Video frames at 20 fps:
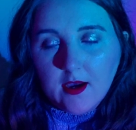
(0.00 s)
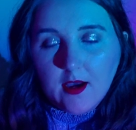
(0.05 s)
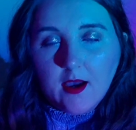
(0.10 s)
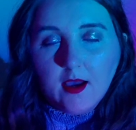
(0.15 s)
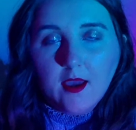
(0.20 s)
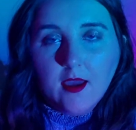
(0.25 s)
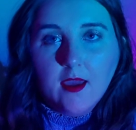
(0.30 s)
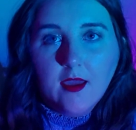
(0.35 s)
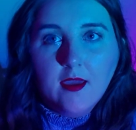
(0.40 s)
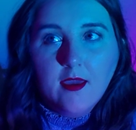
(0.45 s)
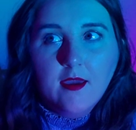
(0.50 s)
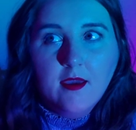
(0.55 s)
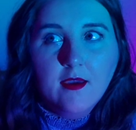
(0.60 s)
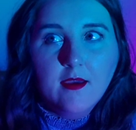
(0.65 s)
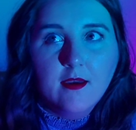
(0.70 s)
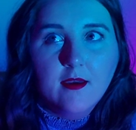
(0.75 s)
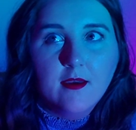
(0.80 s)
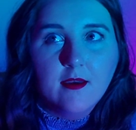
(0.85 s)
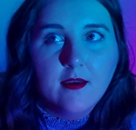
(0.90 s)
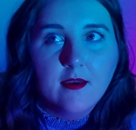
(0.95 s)
I
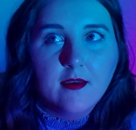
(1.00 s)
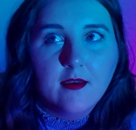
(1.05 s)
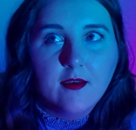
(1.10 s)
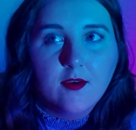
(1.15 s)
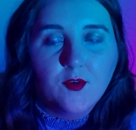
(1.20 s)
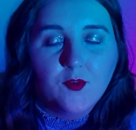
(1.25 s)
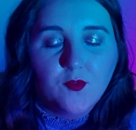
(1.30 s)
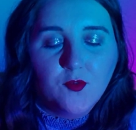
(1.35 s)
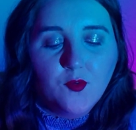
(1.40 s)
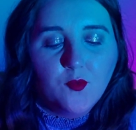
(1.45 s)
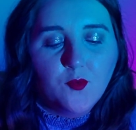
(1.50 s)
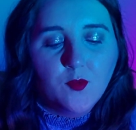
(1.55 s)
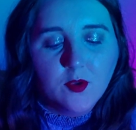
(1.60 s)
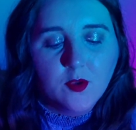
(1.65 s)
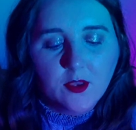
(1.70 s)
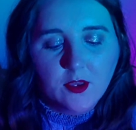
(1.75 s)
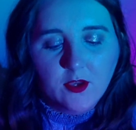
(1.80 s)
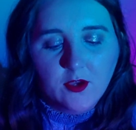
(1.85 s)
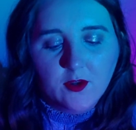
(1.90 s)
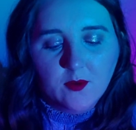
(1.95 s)
feel
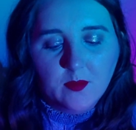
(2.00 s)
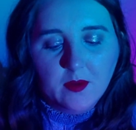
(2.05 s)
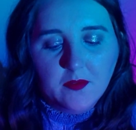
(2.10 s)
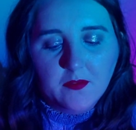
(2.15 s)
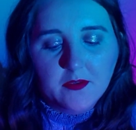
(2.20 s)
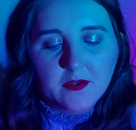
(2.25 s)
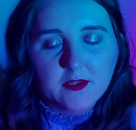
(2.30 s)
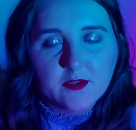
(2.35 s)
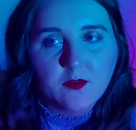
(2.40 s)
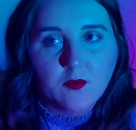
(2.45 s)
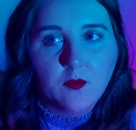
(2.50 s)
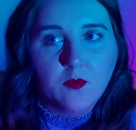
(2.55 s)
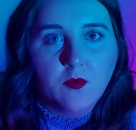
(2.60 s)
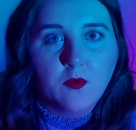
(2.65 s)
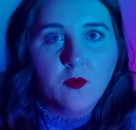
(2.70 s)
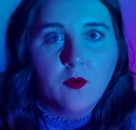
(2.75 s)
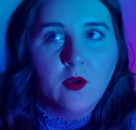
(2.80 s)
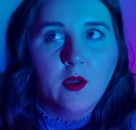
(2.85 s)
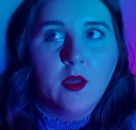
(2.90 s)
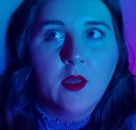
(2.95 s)
really good about this
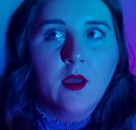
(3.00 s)
goal.